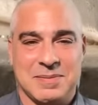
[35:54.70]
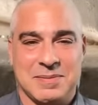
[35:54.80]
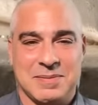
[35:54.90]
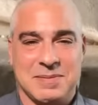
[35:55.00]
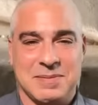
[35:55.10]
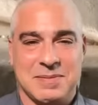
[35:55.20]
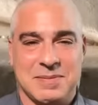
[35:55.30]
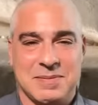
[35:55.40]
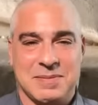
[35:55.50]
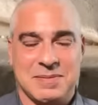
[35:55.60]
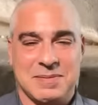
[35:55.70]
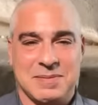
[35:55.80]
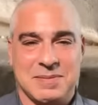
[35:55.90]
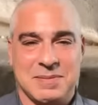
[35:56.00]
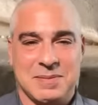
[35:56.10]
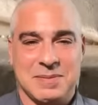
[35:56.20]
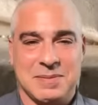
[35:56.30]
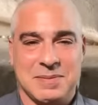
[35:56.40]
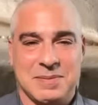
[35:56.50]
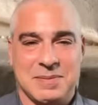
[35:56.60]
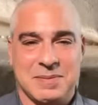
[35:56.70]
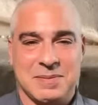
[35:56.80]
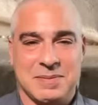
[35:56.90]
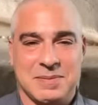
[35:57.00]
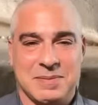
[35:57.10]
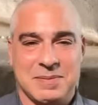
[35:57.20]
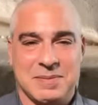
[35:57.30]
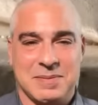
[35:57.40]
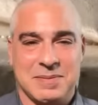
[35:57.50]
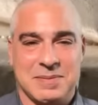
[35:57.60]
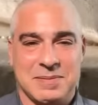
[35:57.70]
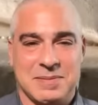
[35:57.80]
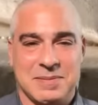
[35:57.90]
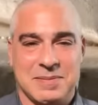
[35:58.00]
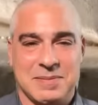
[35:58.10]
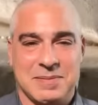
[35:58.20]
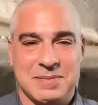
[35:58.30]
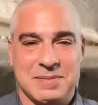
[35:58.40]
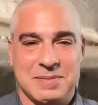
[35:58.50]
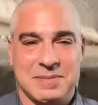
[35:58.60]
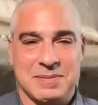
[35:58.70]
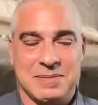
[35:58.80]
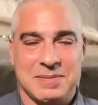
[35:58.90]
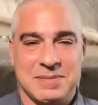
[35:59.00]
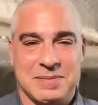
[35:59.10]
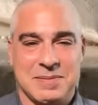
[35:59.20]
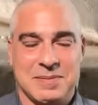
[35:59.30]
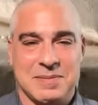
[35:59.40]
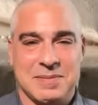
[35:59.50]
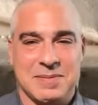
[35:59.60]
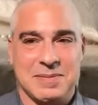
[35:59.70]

[no speech]